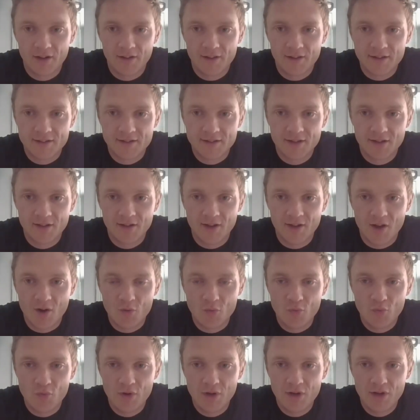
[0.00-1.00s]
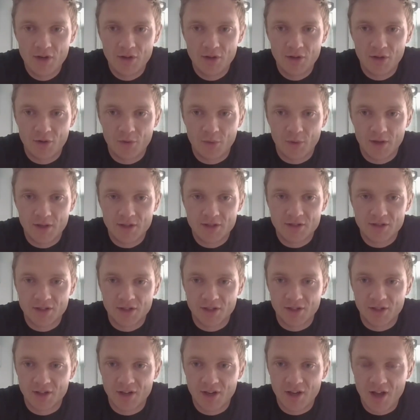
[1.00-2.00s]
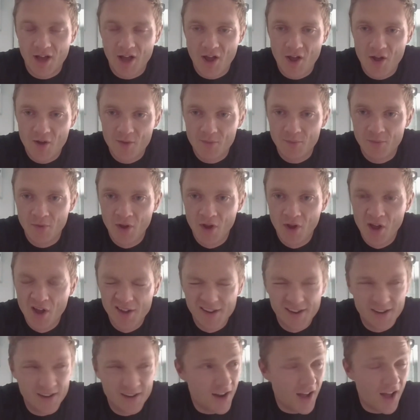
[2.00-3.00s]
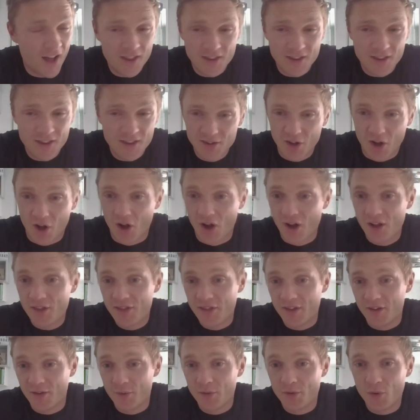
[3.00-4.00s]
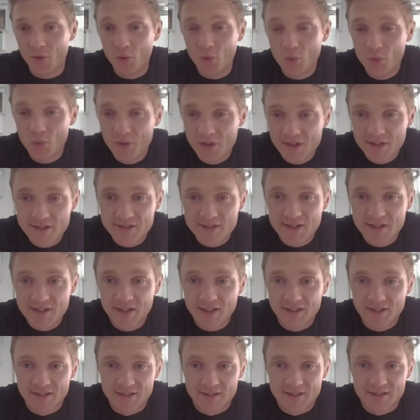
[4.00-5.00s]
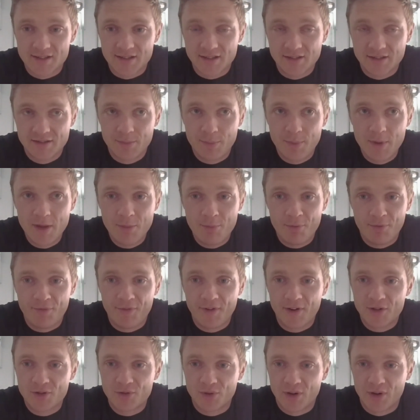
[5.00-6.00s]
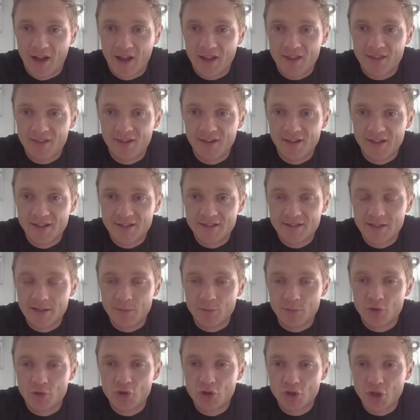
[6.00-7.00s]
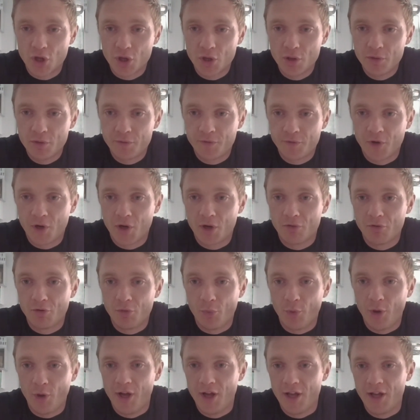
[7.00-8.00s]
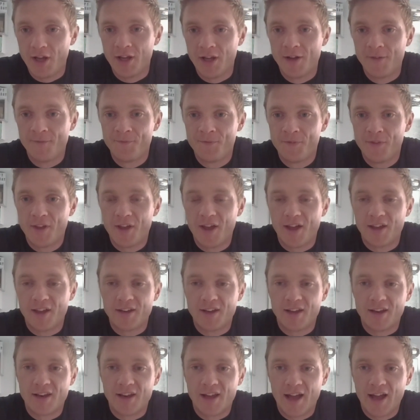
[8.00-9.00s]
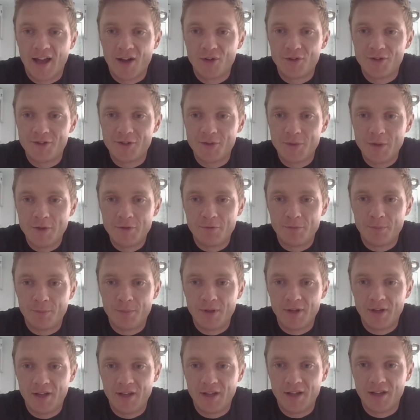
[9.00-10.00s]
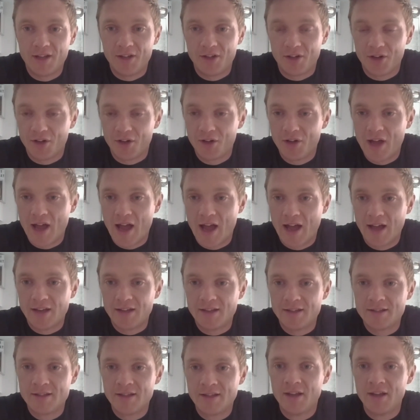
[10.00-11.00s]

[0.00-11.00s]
That's a really good question. I think with all these things, to be a professional athlete seems so far away, and how do you even begin? And